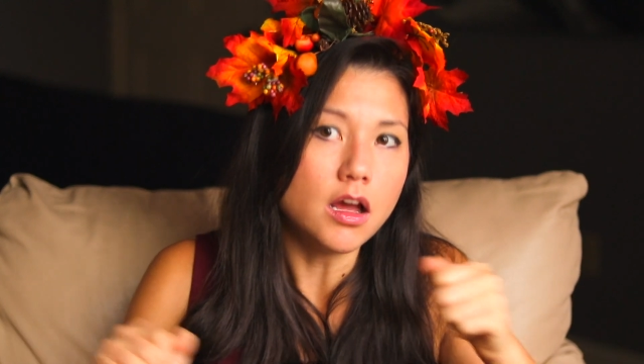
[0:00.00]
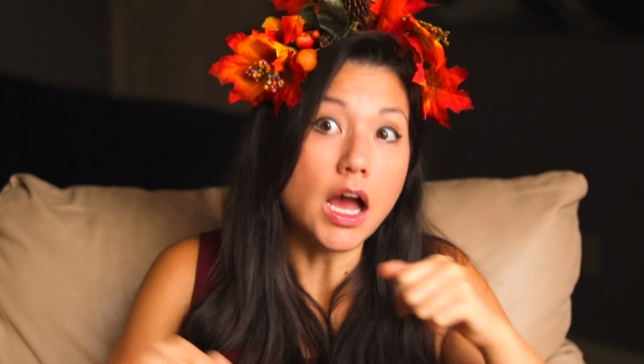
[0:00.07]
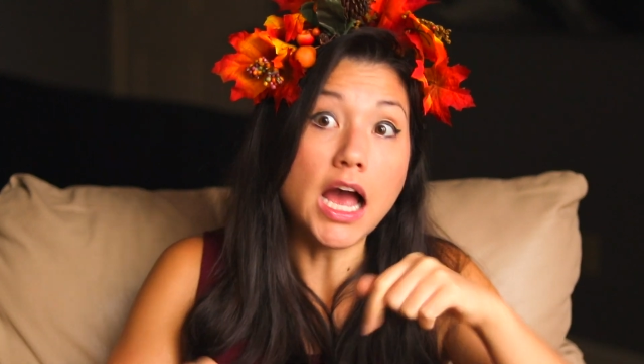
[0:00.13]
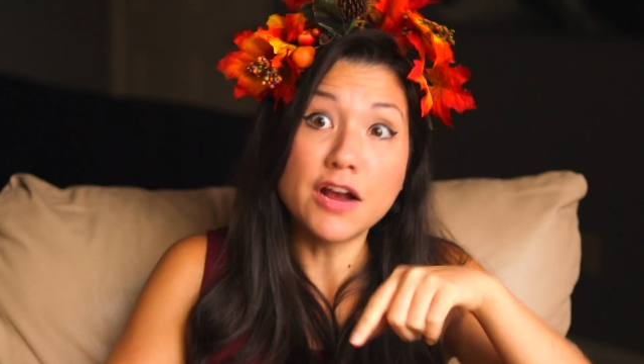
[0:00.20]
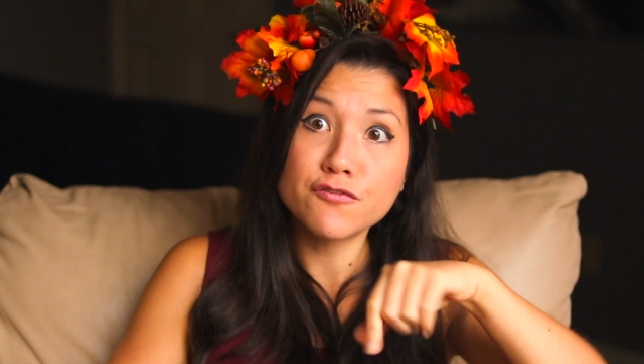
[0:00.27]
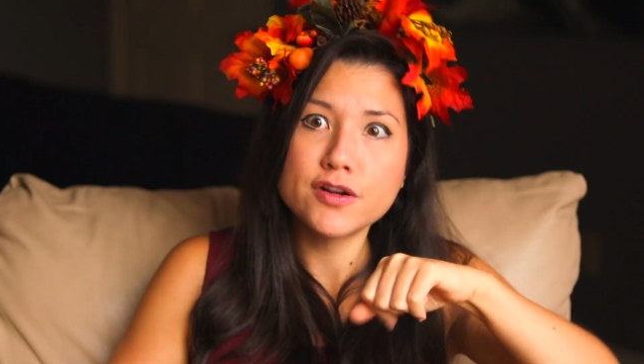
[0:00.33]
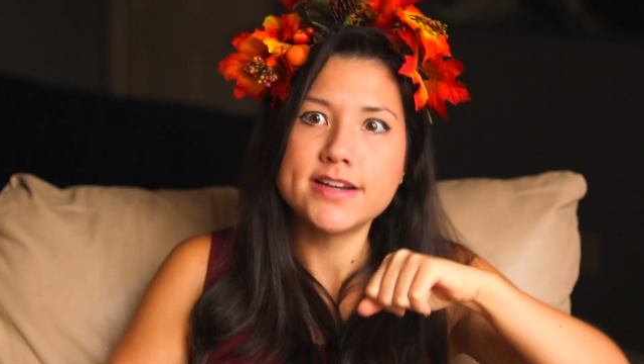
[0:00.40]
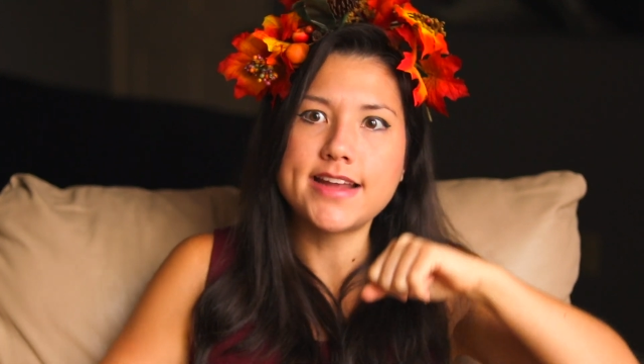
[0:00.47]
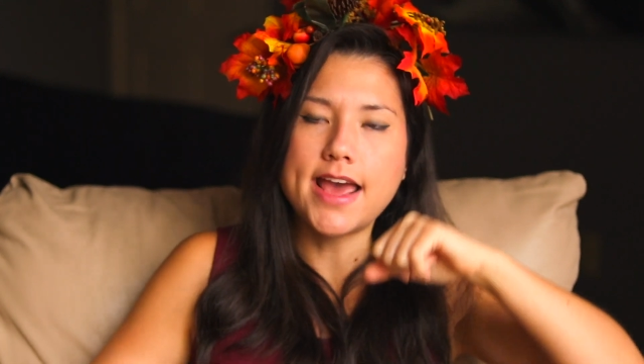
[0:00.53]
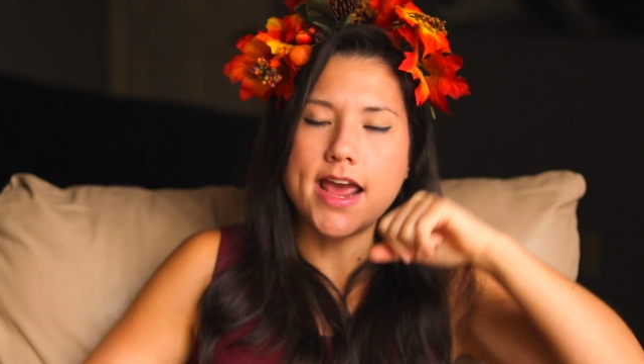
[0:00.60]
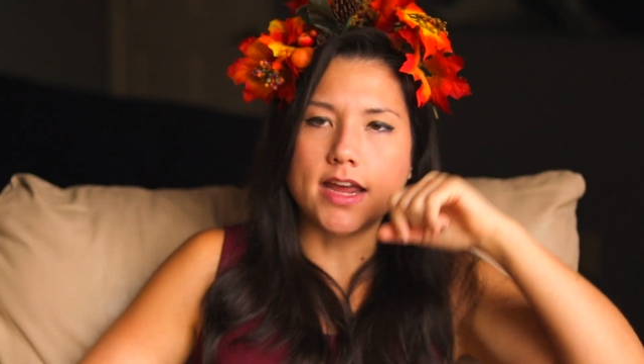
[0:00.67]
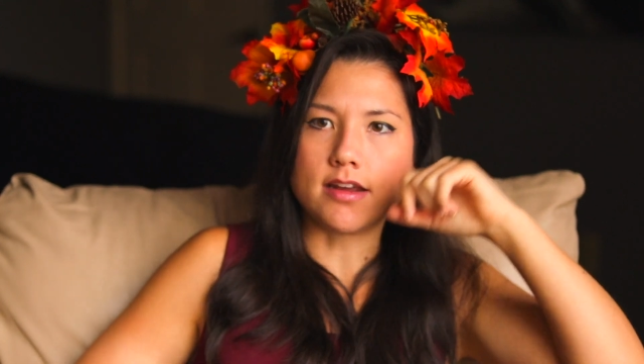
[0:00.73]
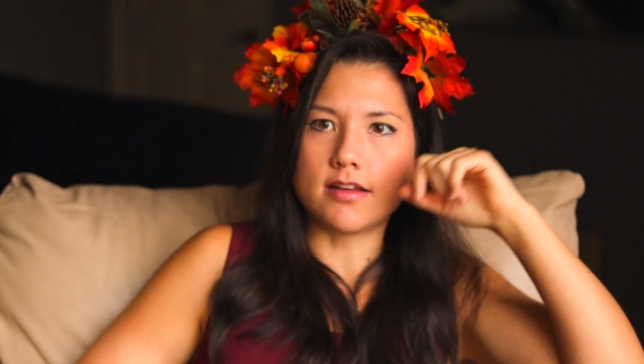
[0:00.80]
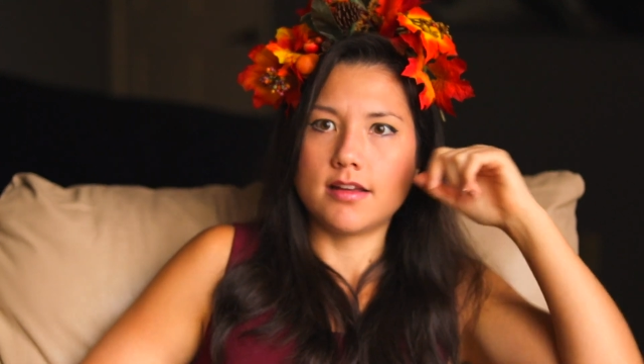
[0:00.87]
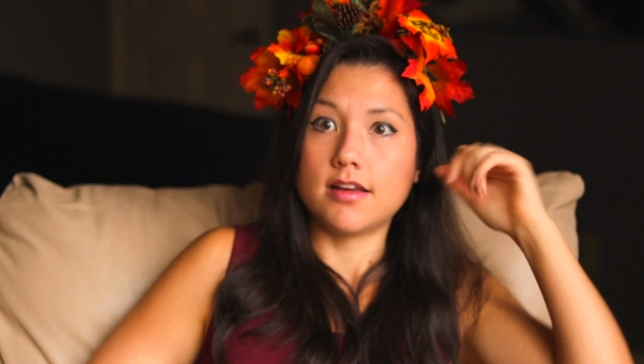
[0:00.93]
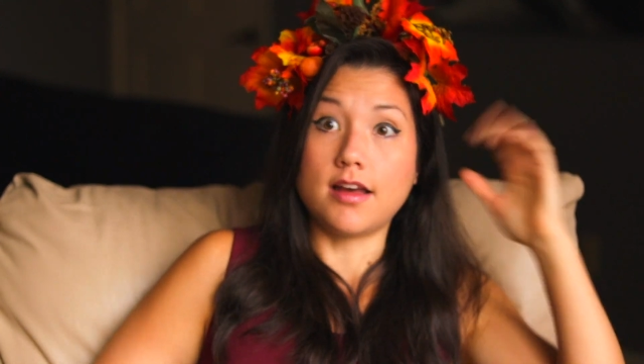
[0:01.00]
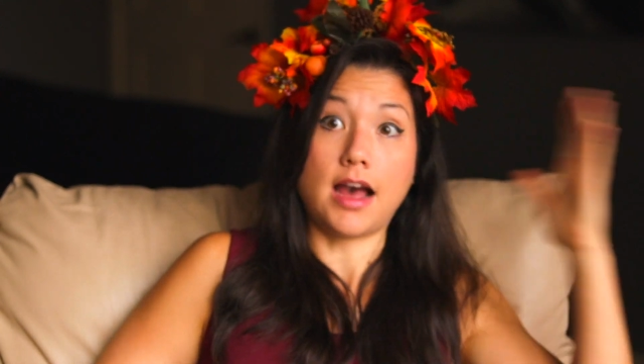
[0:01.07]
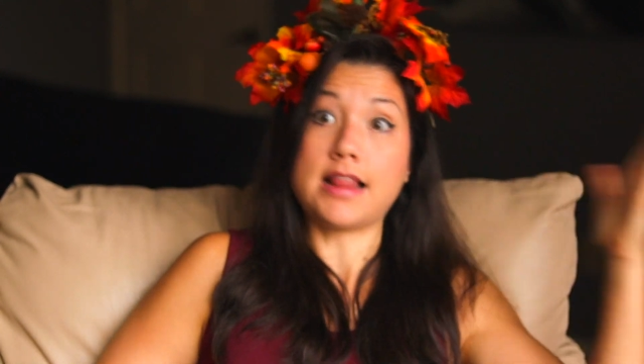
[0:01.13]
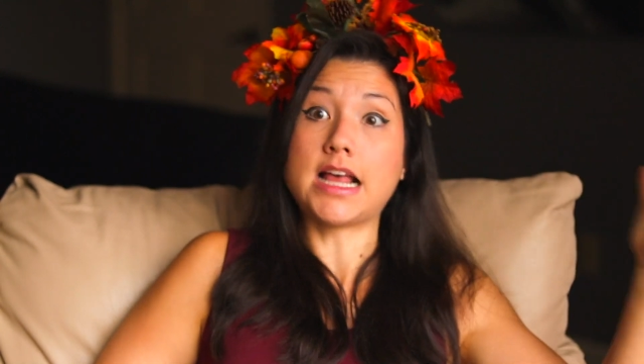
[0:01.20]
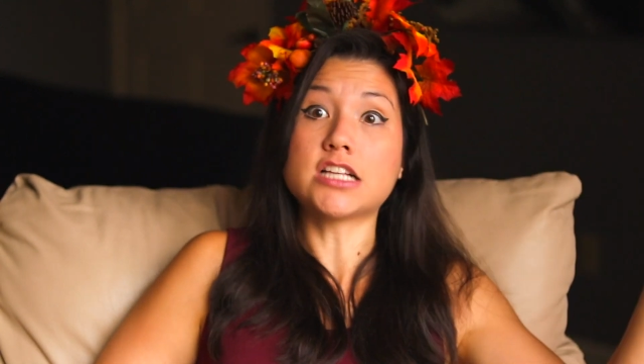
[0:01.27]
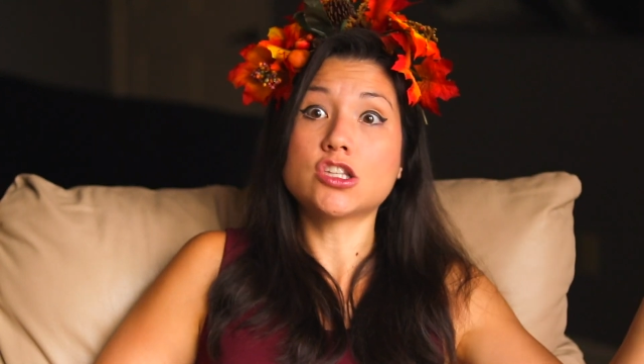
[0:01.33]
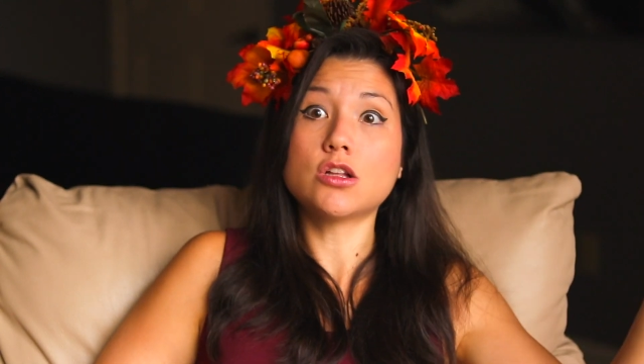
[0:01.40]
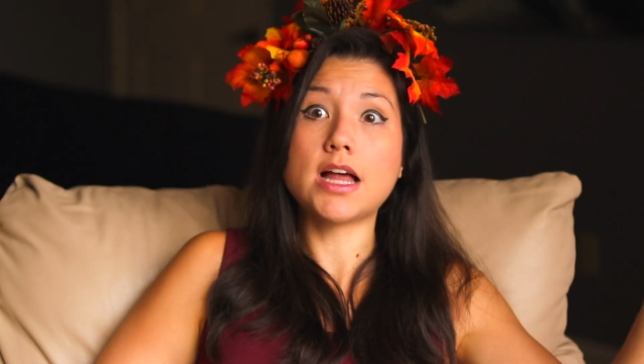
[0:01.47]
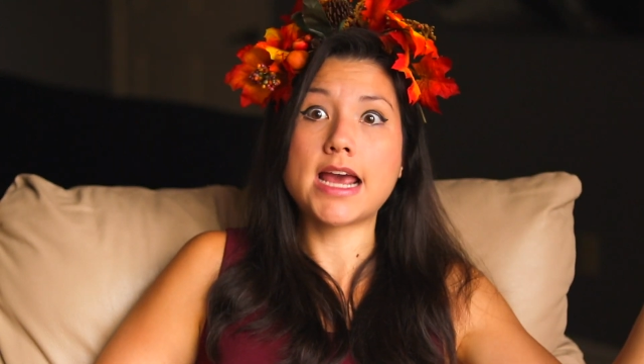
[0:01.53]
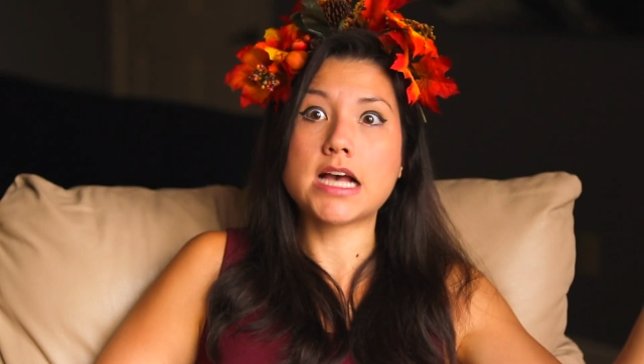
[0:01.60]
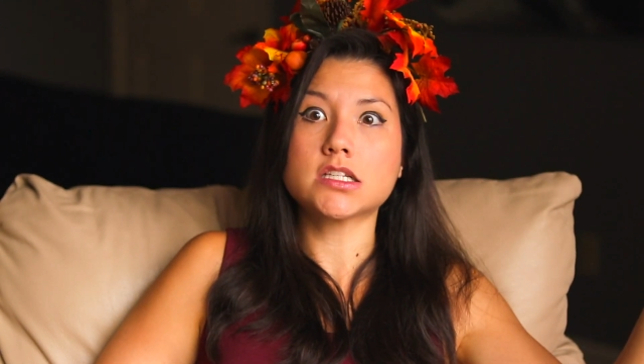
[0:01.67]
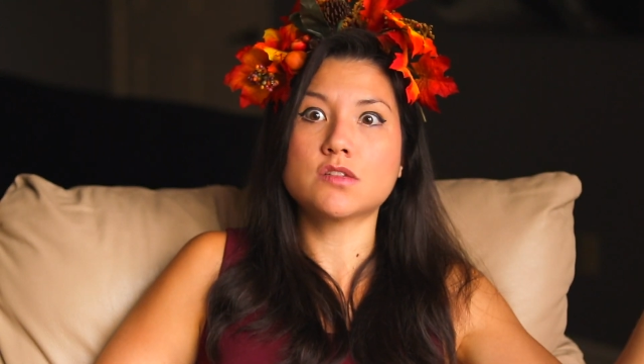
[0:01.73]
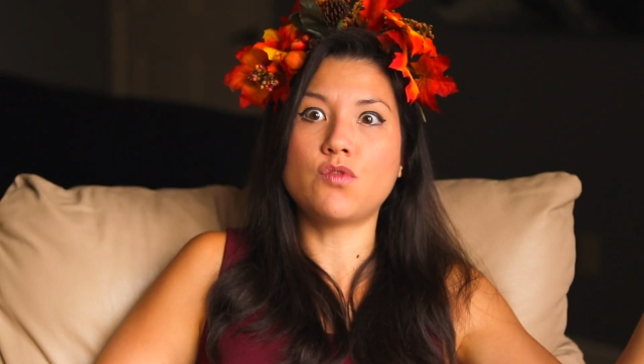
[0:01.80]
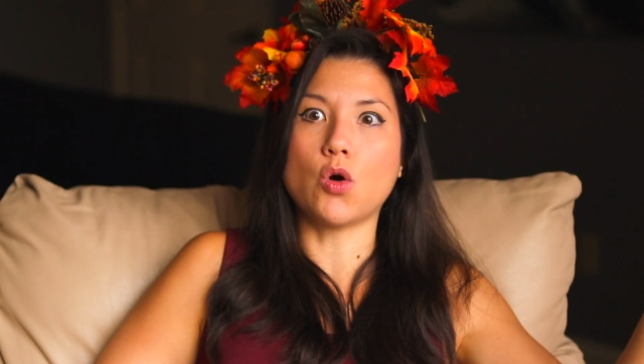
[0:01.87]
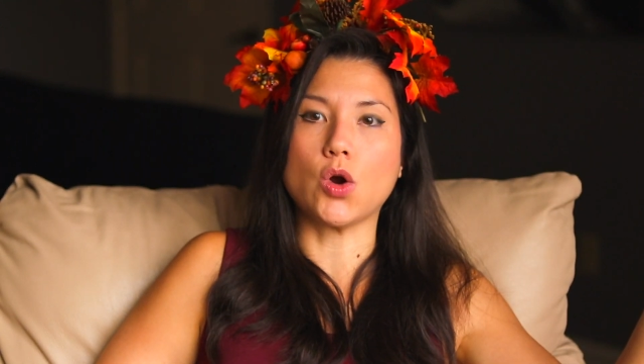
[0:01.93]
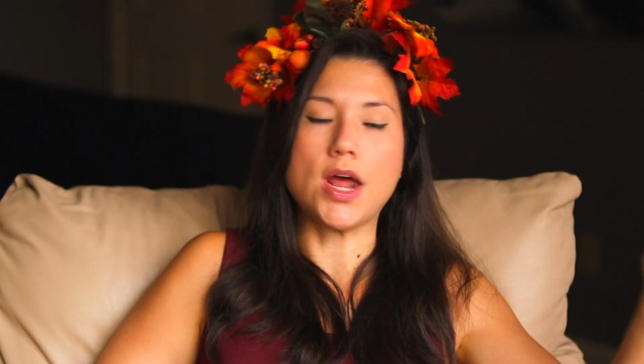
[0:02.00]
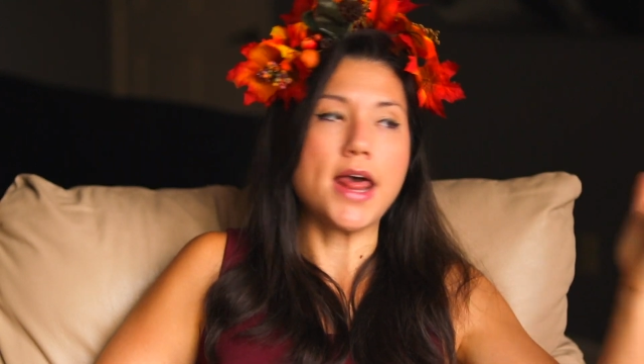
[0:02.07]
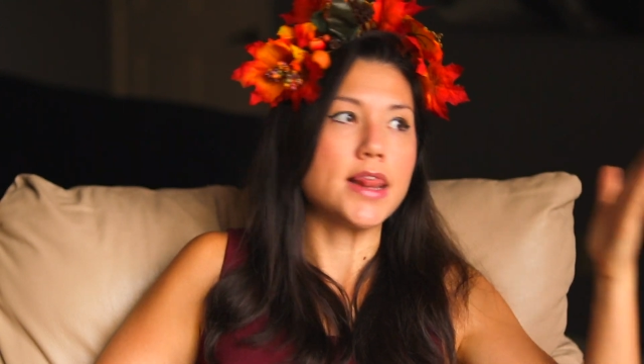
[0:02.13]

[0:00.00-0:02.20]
every day. That's all I ask for.